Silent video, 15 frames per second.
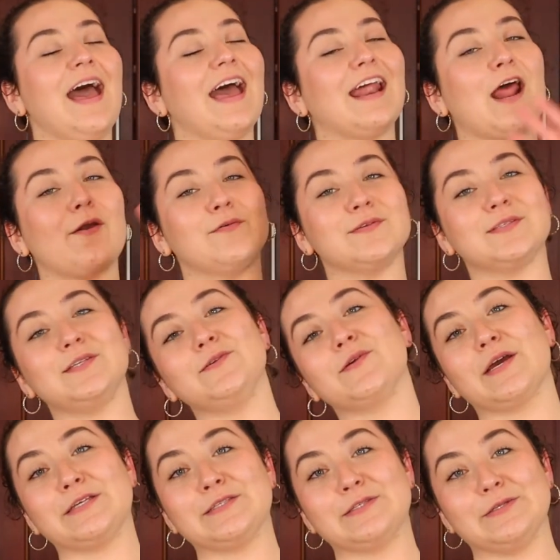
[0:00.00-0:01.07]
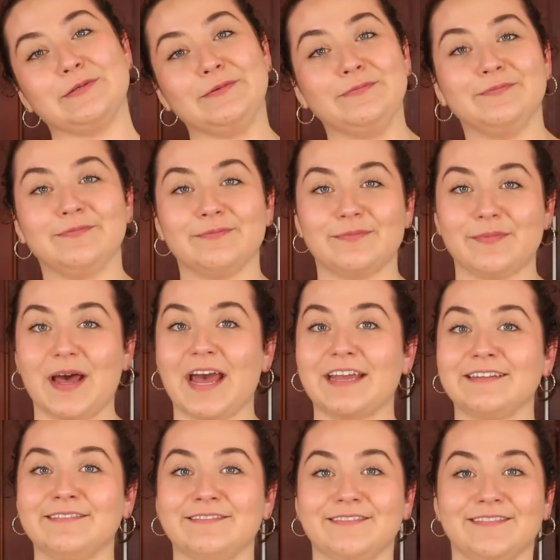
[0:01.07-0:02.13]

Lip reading: and I will see you guys soon. Bye.